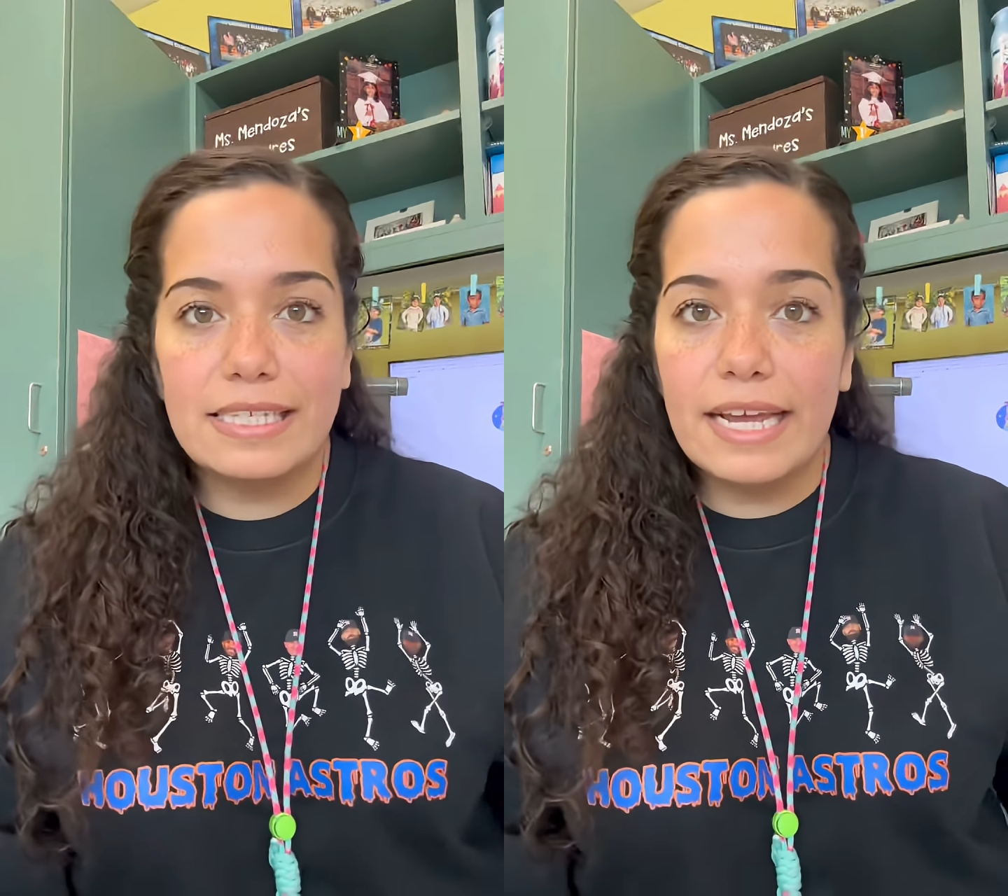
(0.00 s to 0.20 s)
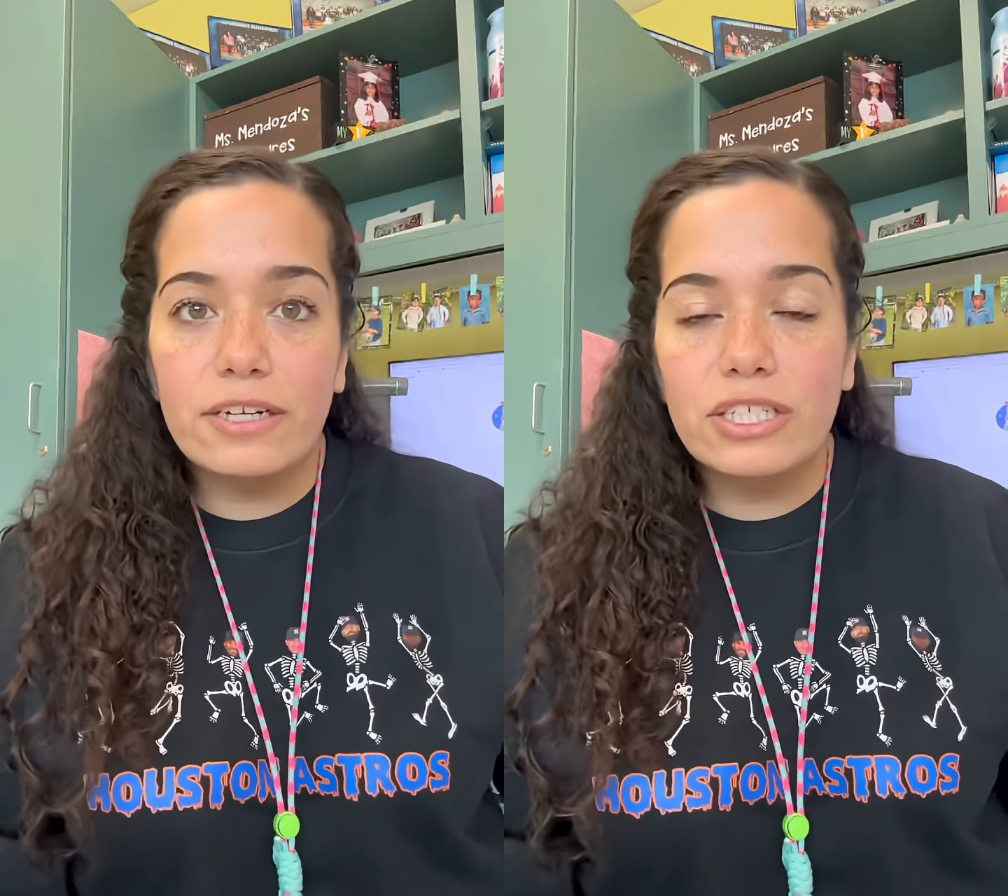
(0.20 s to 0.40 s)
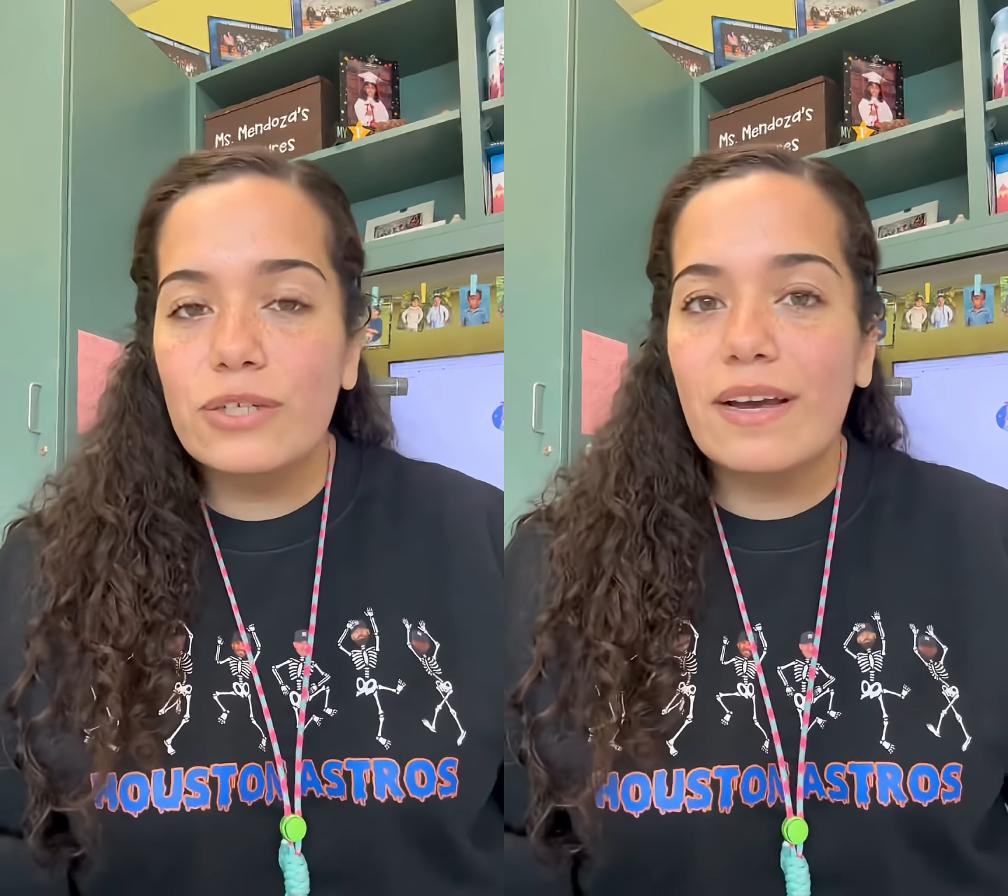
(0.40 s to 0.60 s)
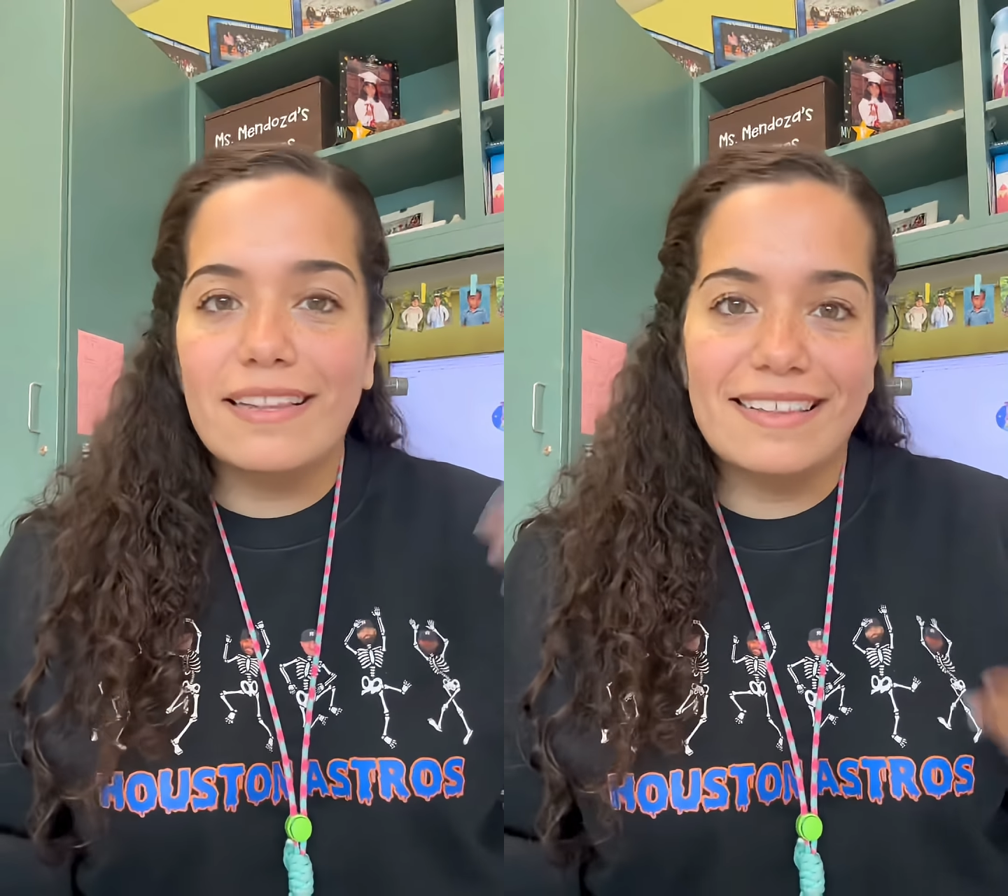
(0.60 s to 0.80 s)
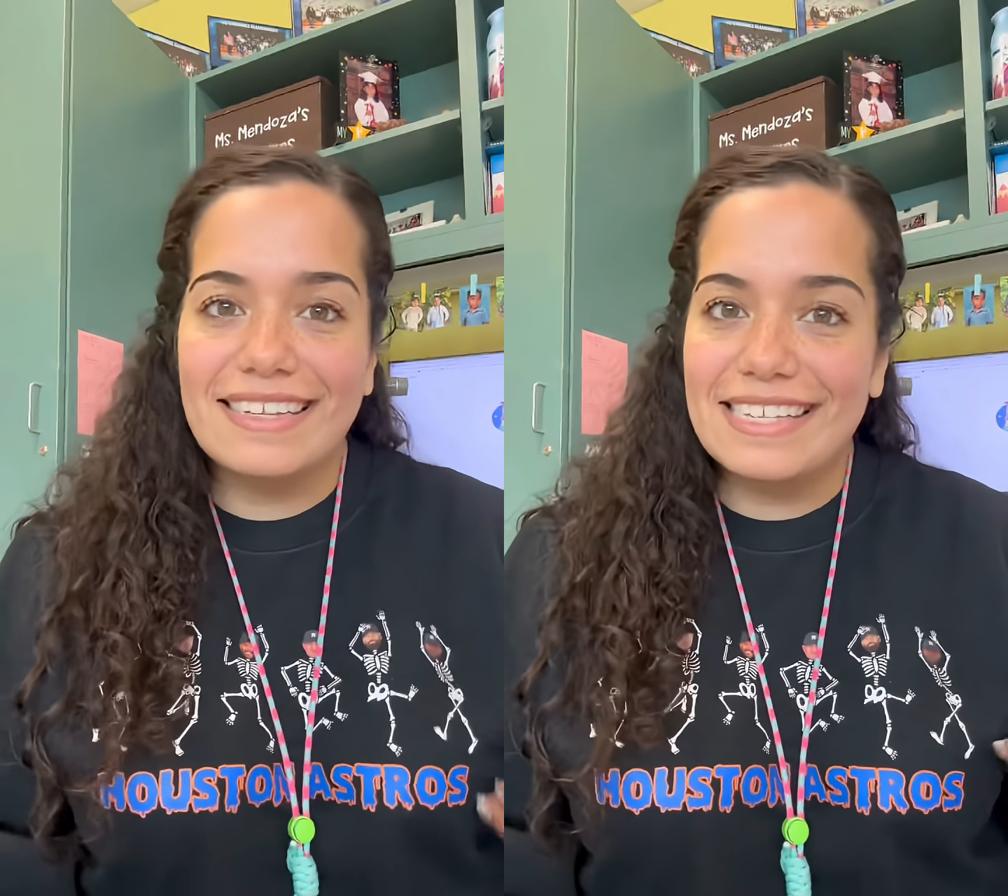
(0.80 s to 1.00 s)
day or two,
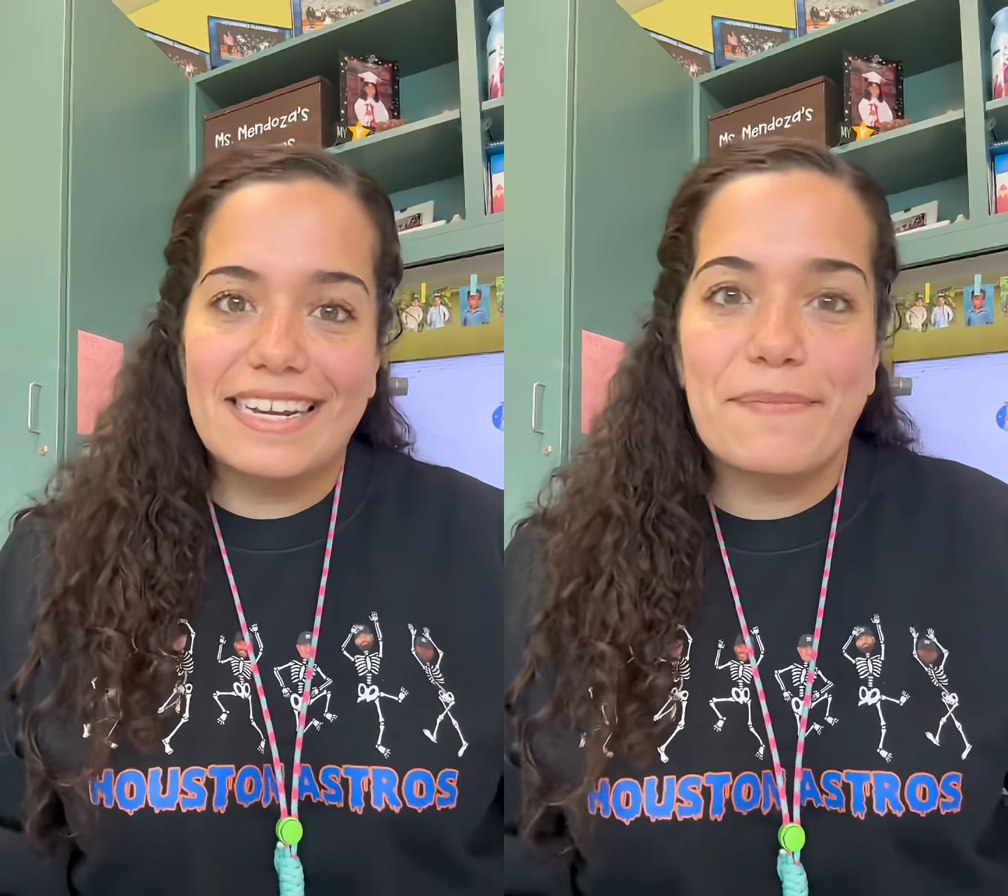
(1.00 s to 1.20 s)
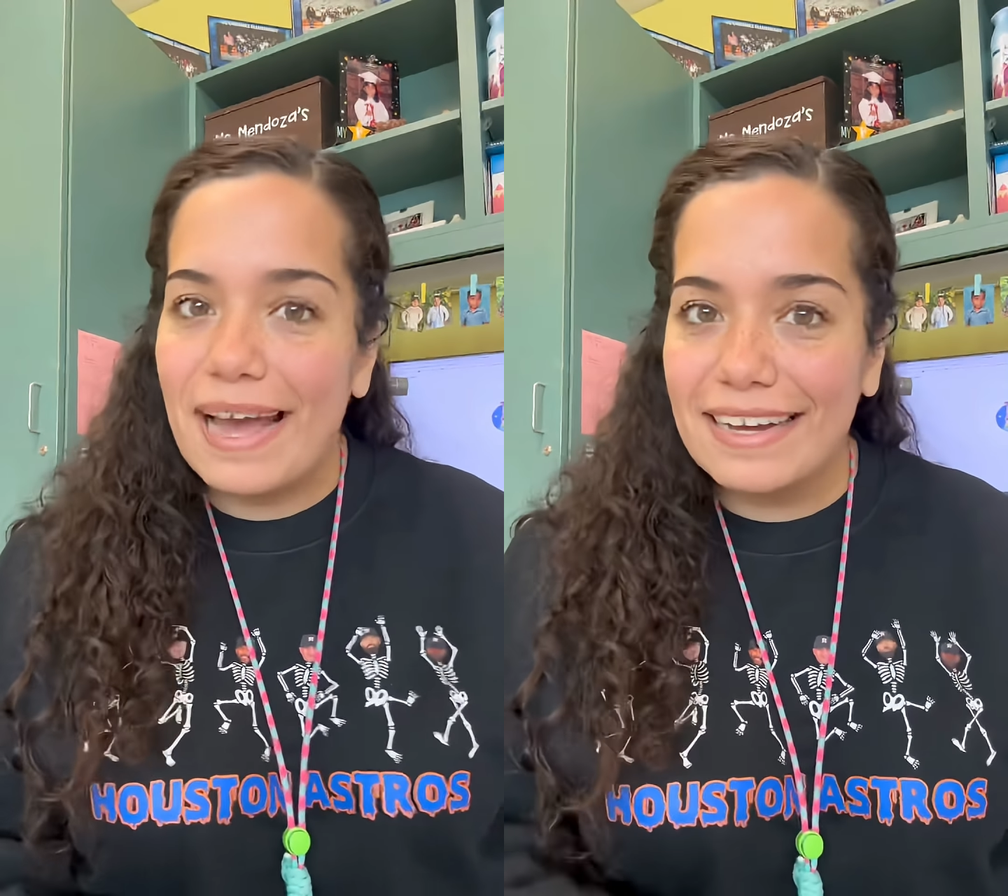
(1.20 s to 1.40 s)
and then they send it back.